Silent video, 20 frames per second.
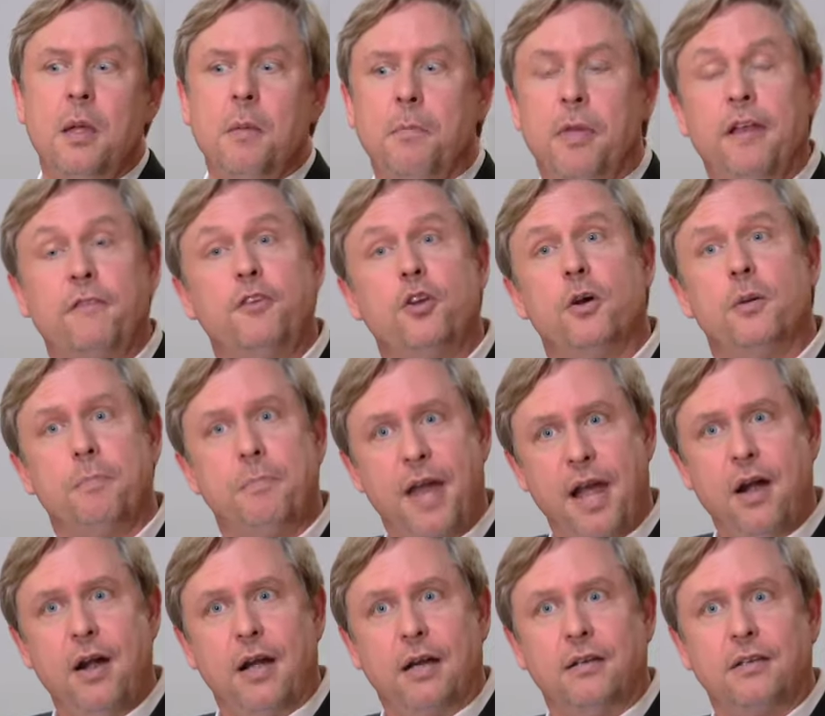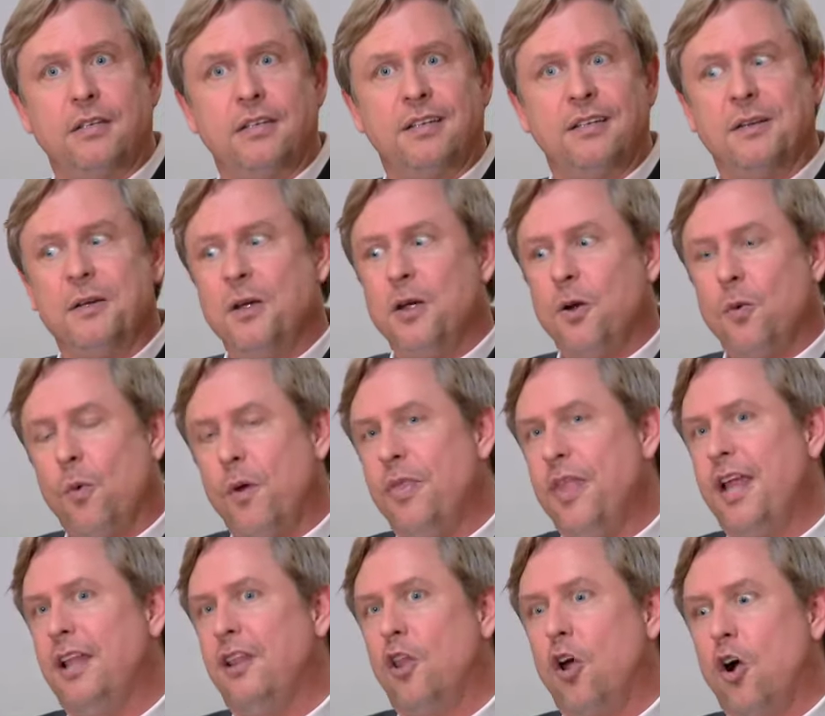But if you're a parent, when
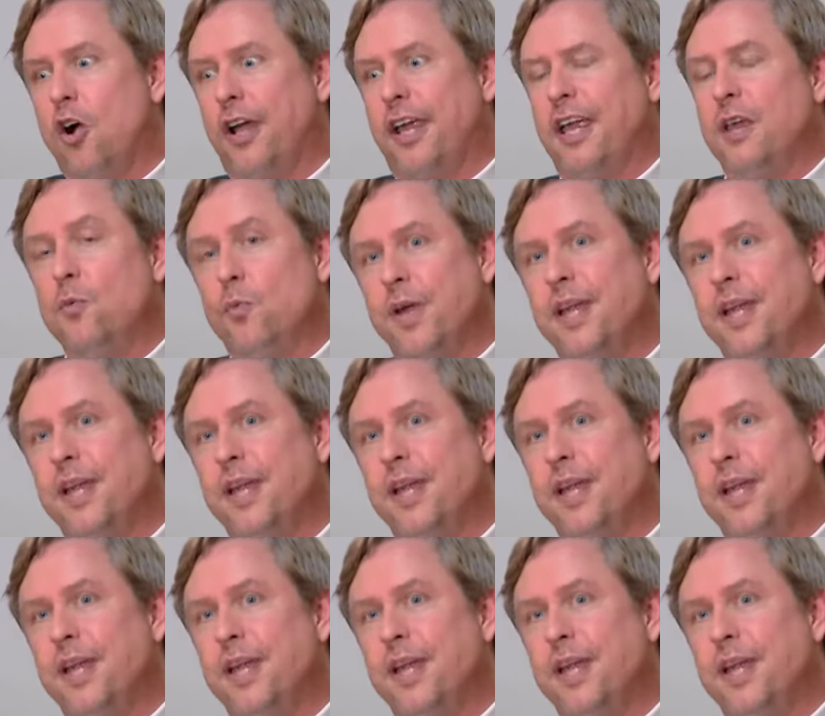they log in,